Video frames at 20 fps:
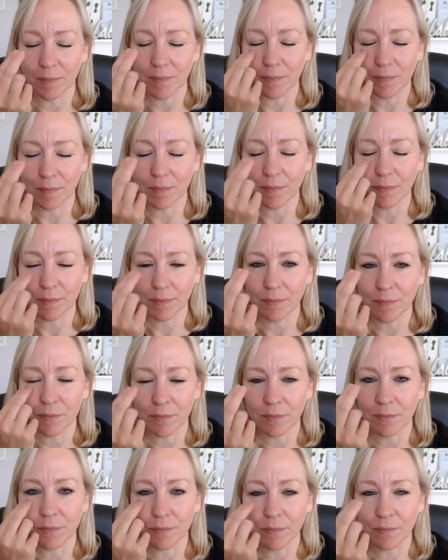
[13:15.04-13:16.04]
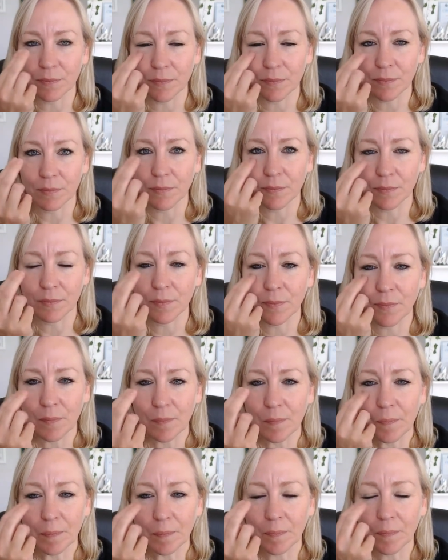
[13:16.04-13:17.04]

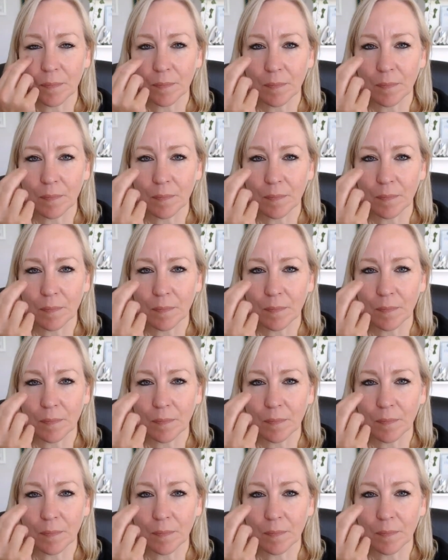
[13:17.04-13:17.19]
(silence)